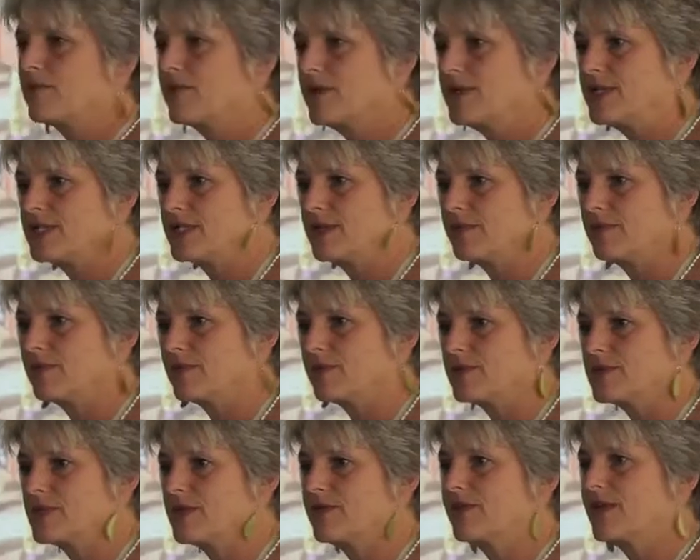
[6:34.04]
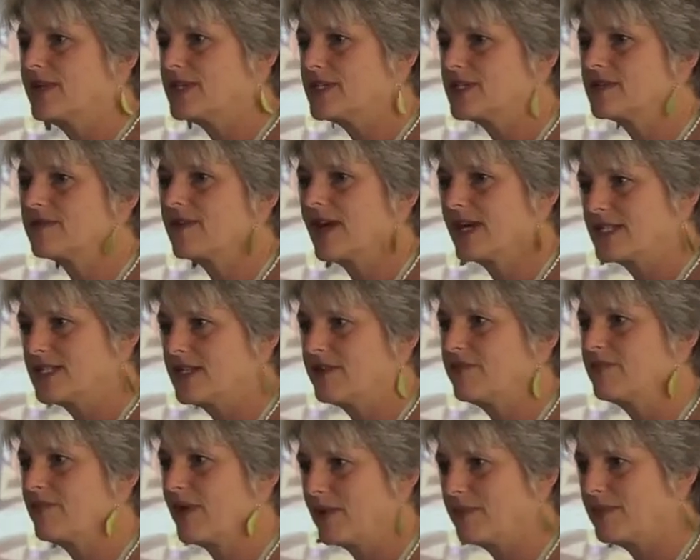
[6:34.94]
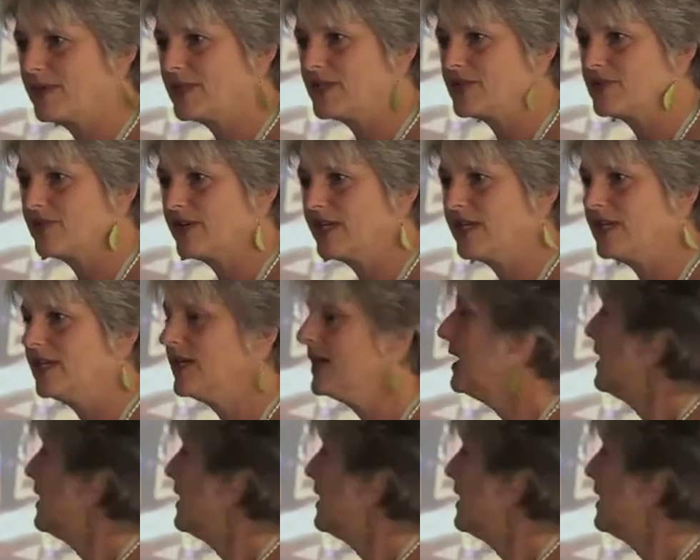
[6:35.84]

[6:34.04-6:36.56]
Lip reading: principles of interactive puppetry,